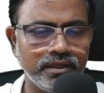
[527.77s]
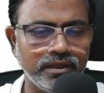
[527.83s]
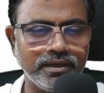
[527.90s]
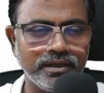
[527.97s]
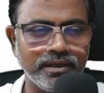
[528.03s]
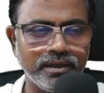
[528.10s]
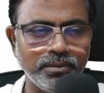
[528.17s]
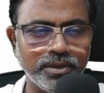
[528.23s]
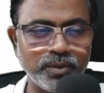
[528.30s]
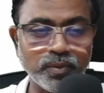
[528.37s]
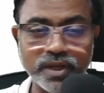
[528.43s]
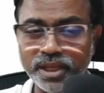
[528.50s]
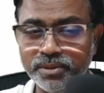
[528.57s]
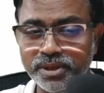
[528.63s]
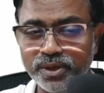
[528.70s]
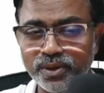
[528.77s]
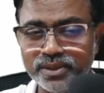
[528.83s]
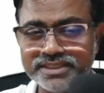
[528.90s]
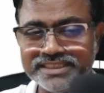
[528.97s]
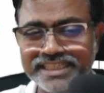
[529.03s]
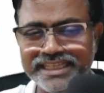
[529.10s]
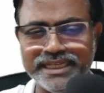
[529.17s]
But why am I
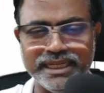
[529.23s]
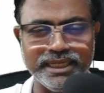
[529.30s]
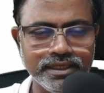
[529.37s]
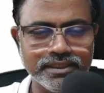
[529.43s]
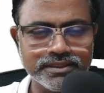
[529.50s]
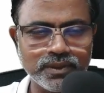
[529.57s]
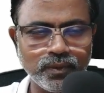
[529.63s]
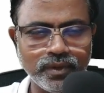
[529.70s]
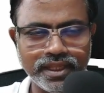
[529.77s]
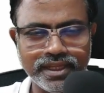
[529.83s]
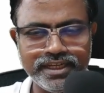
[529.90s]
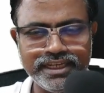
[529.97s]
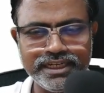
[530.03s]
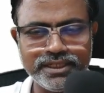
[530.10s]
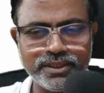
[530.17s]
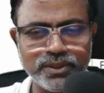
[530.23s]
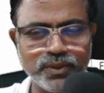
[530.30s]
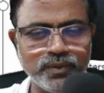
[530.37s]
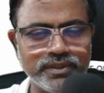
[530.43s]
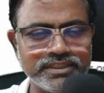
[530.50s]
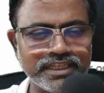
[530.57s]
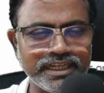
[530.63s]
not seeing it? So what I need to
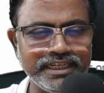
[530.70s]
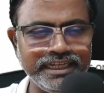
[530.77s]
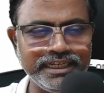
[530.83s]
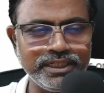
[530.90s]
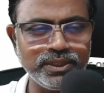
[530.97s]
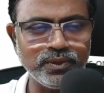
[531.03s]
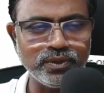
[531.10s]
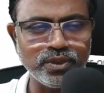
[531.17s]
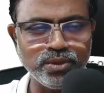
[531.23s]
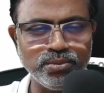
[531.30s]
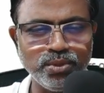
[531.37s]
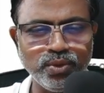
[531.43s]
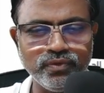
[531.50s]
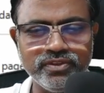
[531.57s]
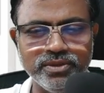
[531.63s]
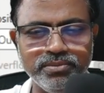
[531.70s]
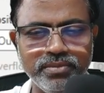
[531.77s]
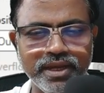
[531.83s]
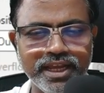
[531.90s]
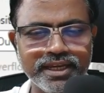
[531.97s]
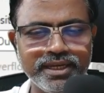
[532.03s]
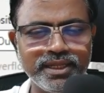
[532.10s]
do is I need to remove the
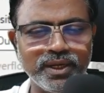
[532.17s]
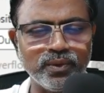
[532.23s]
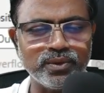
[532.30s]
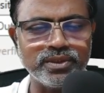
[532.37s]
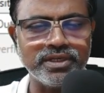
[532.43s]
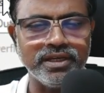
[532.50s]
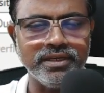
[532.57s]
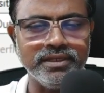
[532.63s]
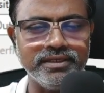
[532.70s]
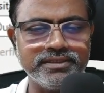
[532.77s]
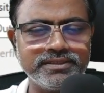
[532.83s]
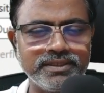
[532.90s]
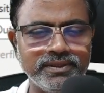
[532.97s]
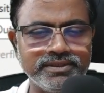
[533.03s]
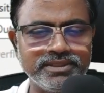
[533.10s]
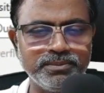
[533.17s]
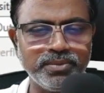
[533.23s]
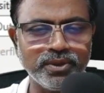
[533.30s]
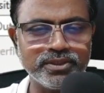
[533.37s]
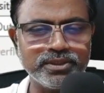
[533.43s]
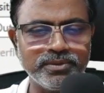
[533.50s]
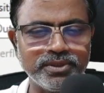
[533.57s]
background color. So is it
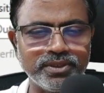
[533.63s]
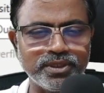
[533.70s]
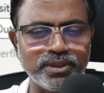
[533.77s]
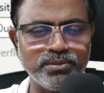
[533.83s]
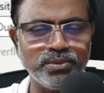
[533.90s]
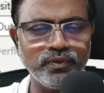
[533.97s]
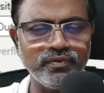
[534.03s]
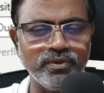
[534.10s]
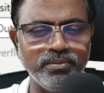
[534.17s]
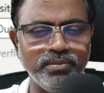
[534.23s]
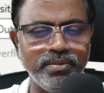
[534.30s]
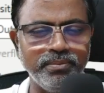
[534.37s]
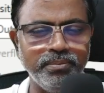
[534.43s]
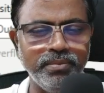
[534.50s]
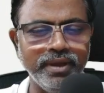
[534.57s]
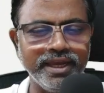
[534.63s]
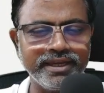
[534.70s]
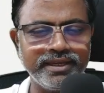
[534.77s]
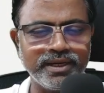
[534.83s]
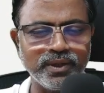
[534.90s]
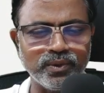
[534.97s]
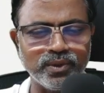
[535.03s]
possible to remove the
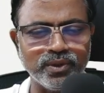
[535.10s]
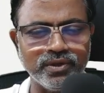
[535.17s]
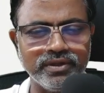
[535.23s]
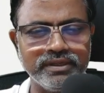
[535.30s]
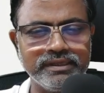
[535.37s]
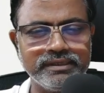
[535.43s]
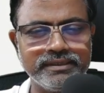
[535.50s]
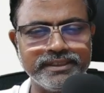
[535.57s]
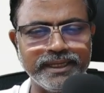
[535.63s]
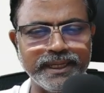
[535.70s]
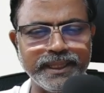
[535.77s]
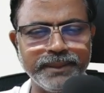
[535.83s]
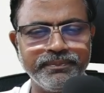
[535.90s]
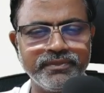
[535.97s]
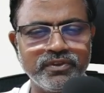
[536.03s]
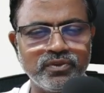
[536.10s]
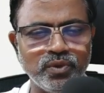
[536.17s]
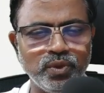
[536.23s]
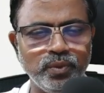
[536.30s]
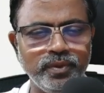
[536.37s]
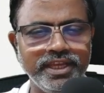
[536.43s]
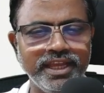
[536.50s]
background? Yeah. So
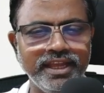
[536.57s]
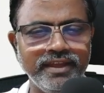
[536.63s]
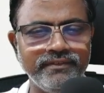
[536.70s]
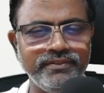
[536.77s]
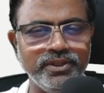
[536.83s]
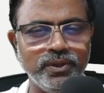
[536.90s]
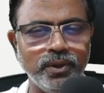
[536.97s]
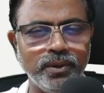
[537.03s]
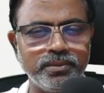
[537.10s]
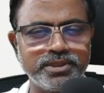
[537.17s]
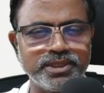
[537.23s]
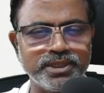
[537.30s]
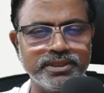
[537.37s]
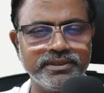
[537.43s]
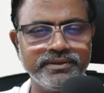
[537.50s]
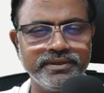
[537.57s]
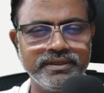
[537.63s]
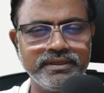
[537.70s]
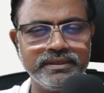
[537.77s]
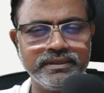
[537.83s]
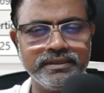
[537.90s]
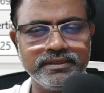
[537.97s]
do we have the option?
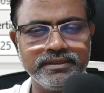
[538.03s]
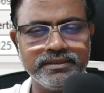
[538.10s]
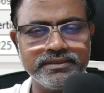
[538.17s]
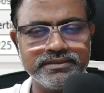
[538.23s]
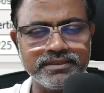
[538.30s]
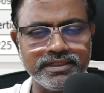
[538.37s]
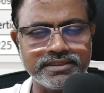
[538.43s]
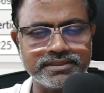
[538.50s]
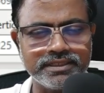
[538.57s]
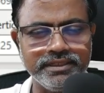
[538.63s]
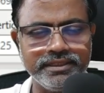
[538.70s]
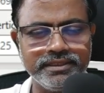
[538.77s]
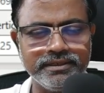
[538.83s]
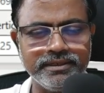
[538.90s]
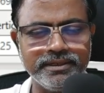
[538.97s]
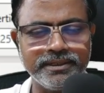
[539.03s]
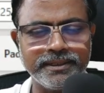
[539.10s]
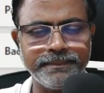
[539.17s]
So let's click here.